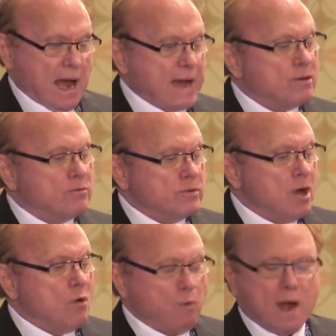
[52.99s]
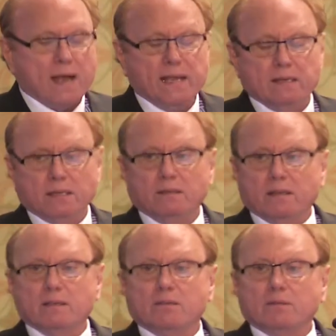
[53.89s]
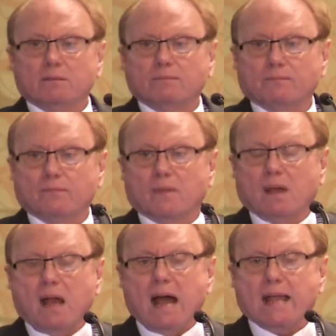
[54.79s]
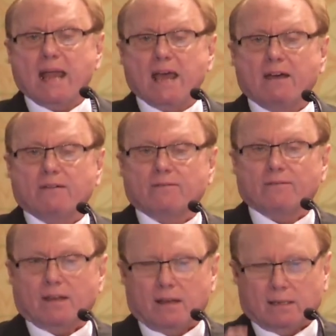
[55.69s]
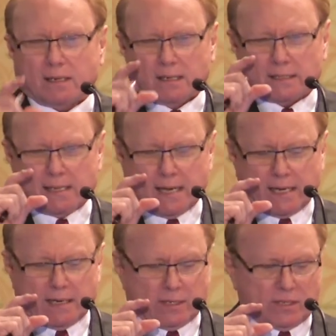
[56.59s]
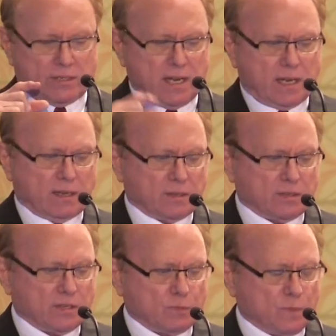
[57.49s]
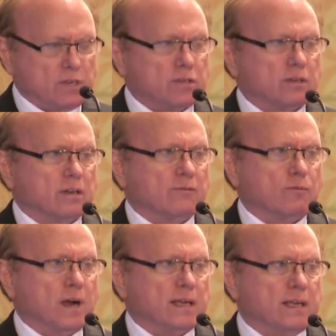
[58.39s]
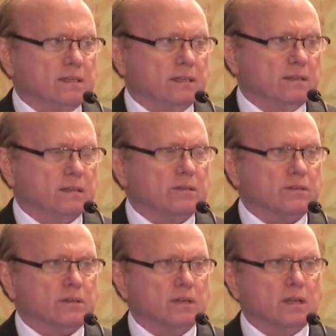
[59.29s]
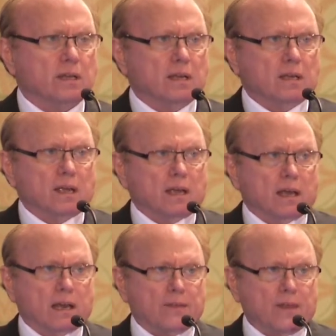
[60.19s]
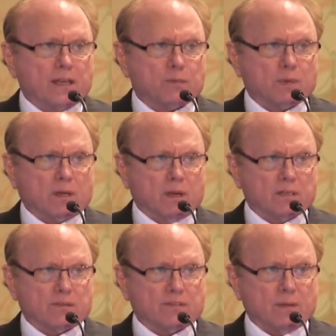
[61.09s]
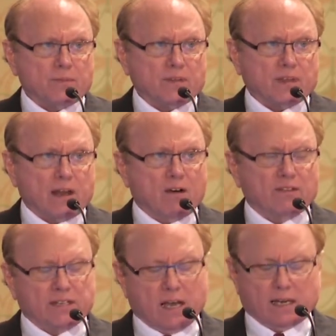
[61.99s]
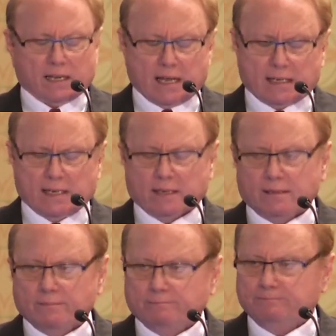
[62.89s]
I don't know why he did this. I have a little tiny sneaking suspicion of why he did this, and I think it's because of something that Al Vitale and I did.